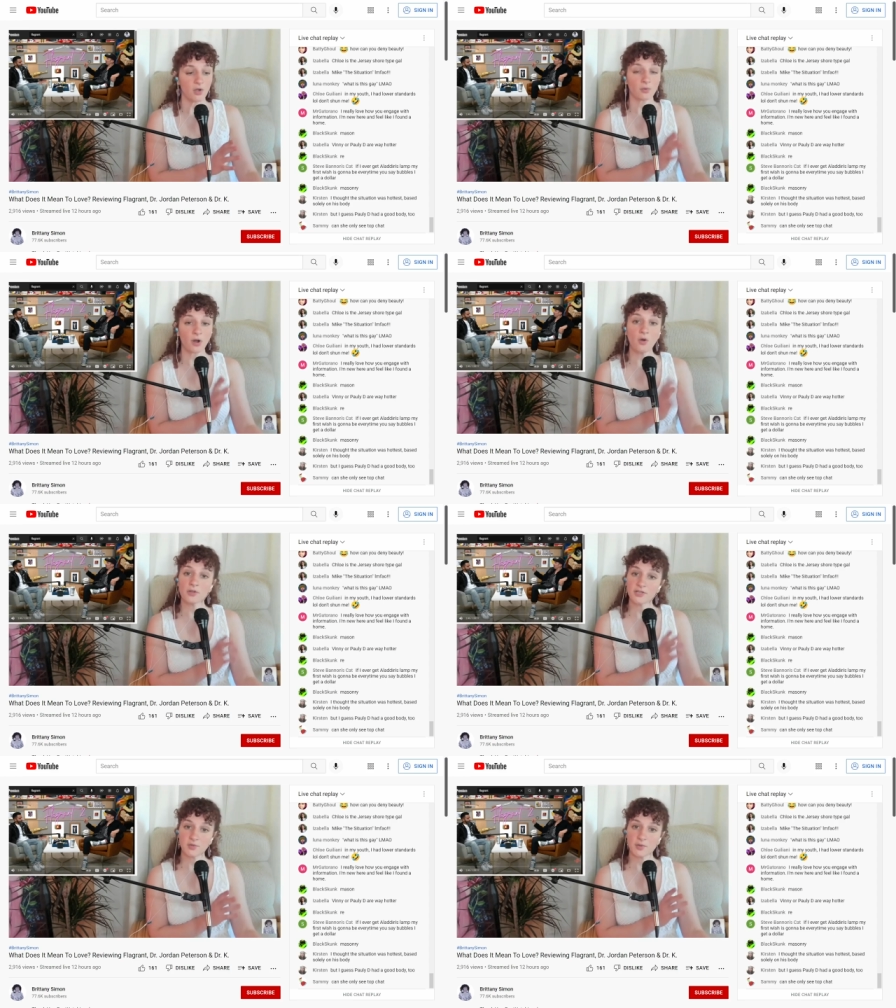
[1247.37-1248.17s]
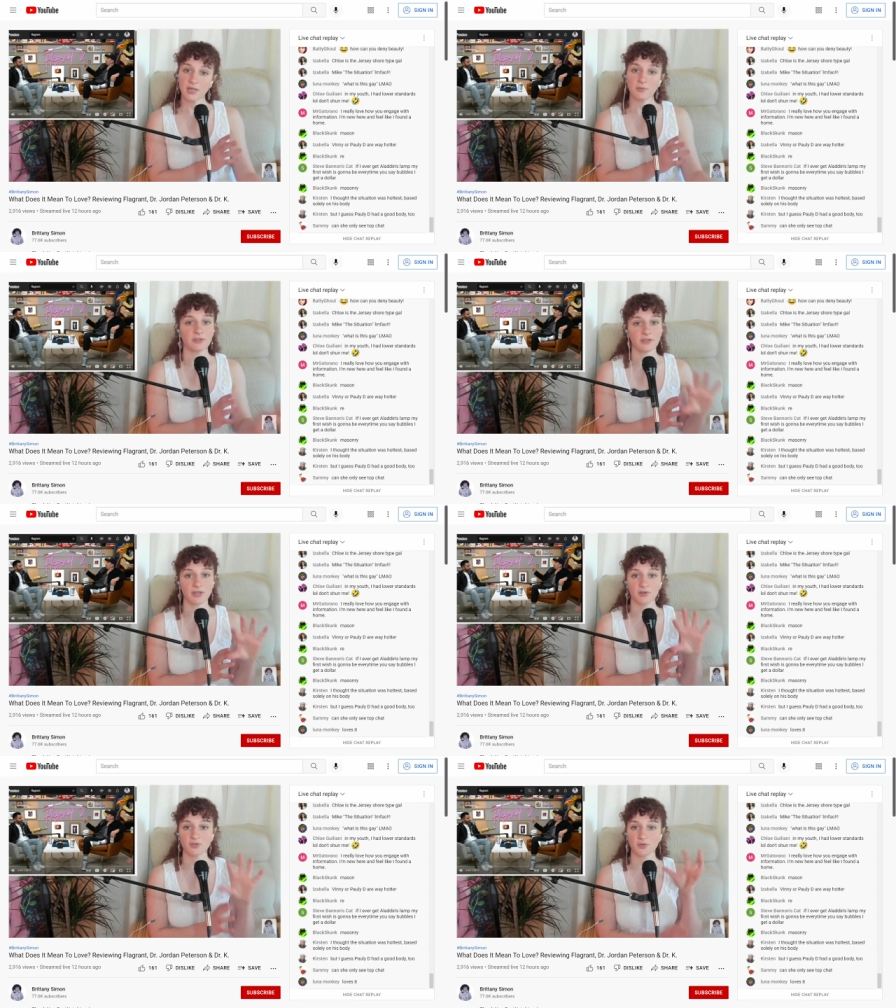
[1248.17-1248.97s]
we're only doing it with the
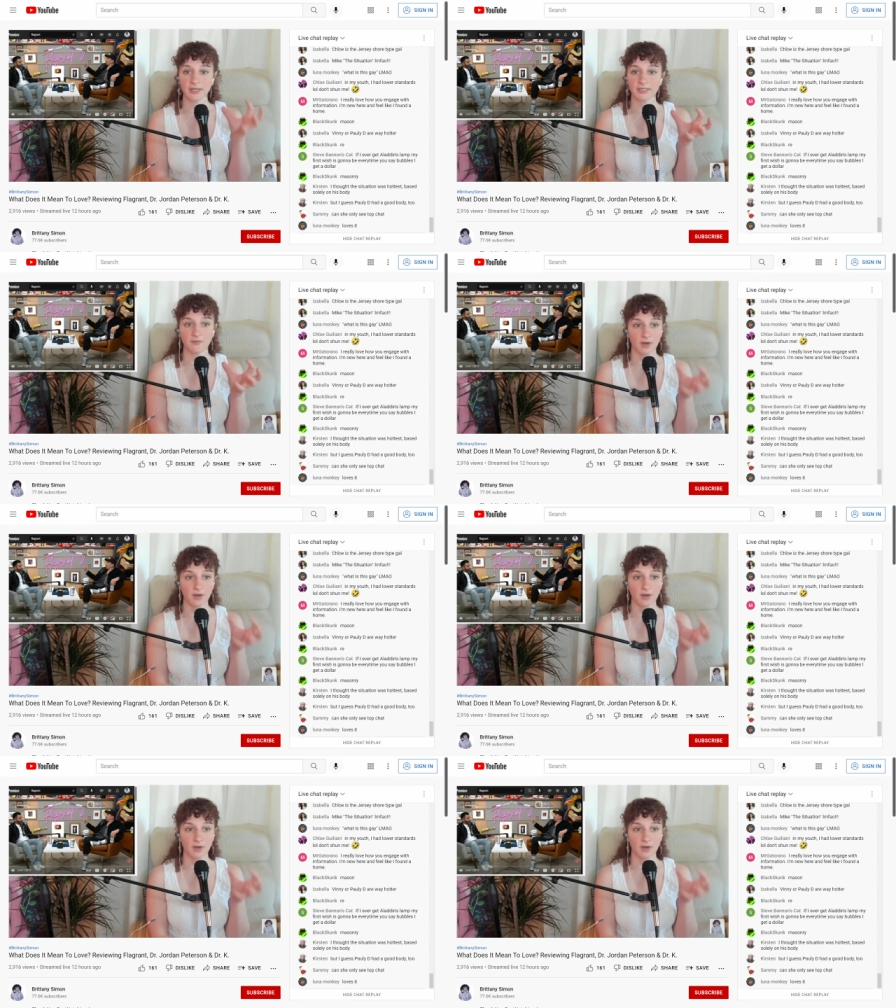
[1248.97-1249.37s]
constraints of